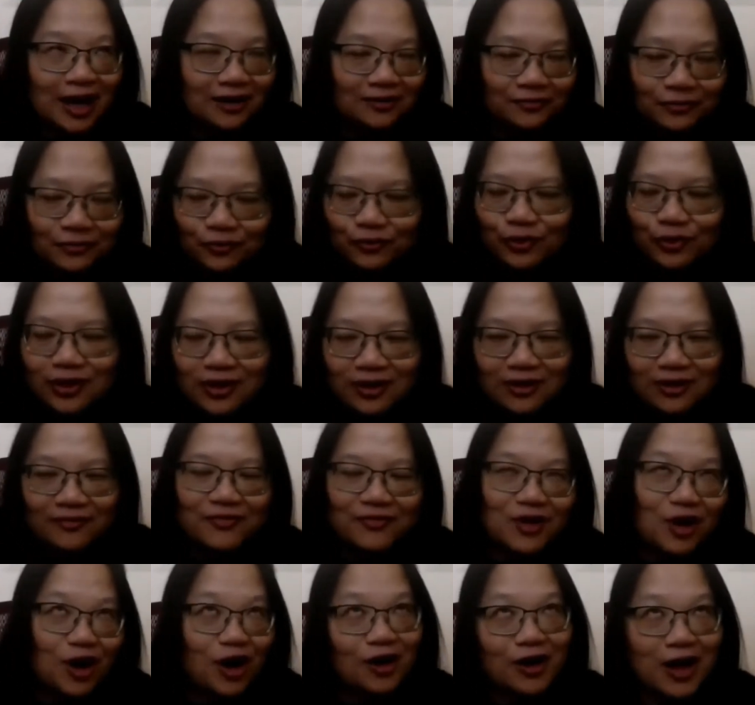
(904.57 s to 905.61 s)
for
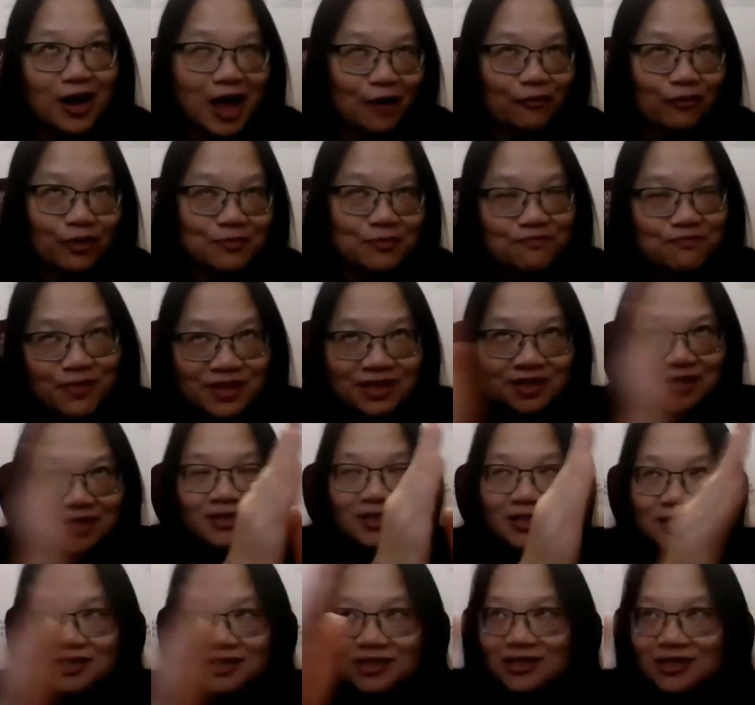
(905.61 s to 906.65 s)
every
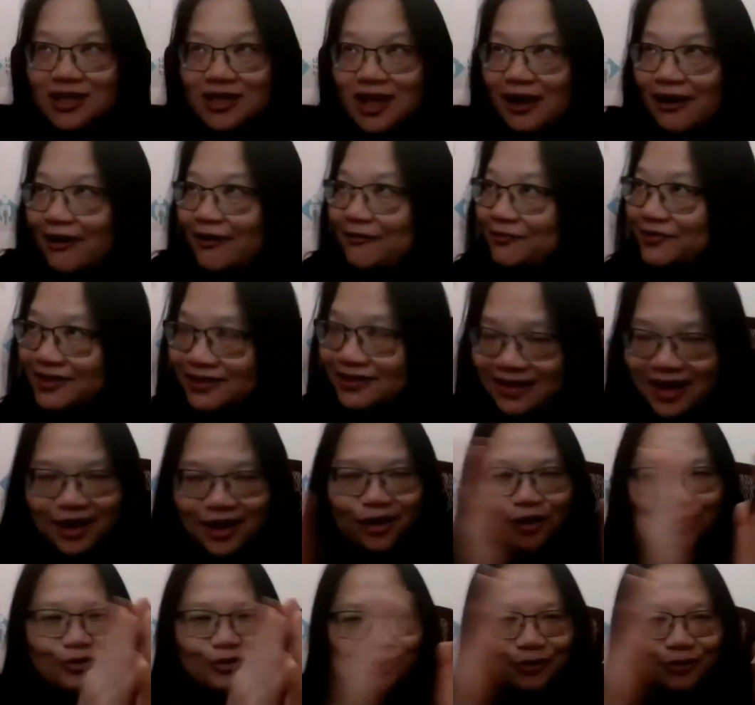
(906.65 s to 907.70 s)
business, like they
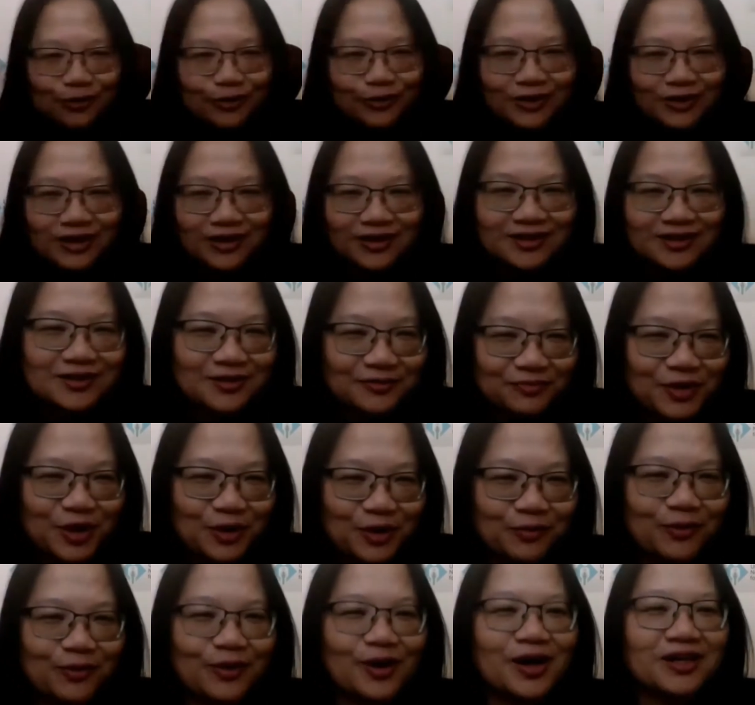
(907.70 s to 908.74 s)
go through these
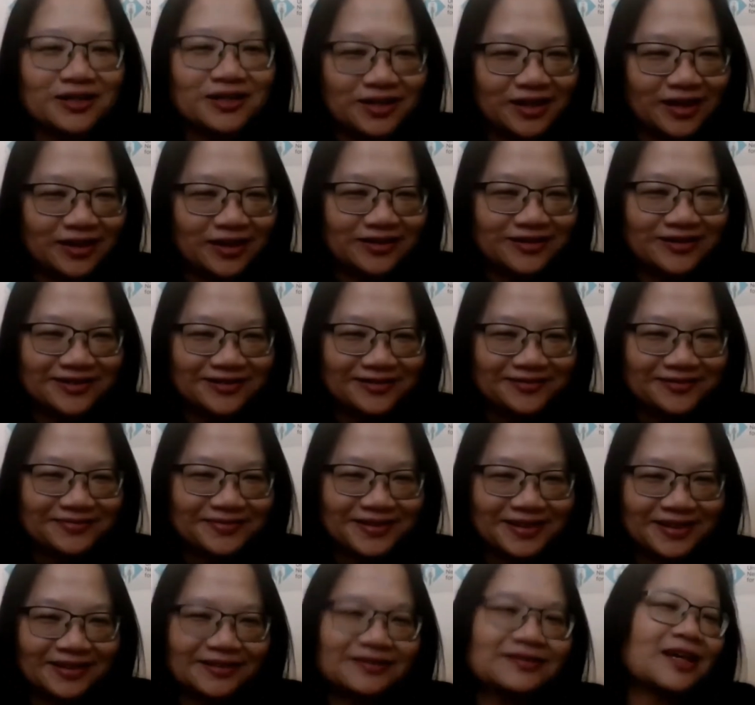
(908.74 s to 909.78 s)
process.
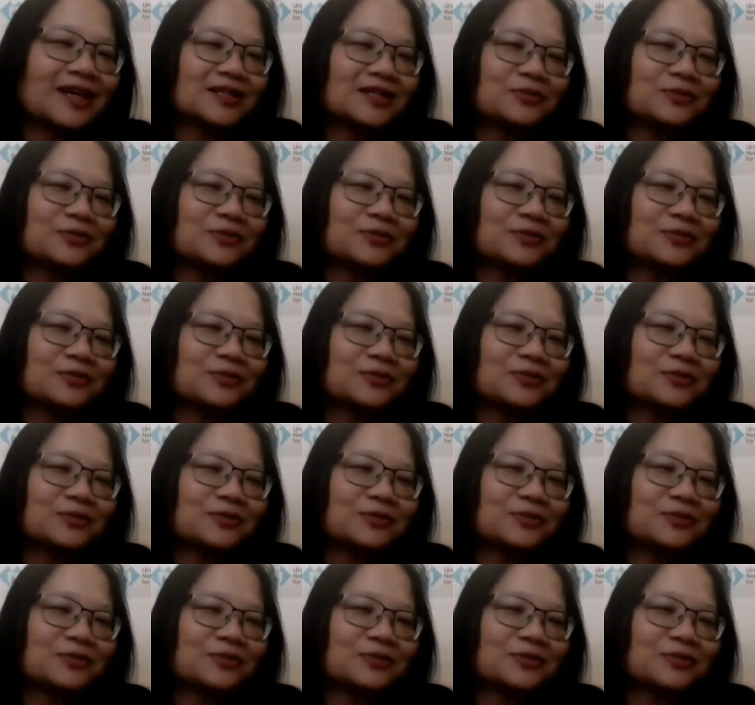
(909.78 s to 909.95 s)
That's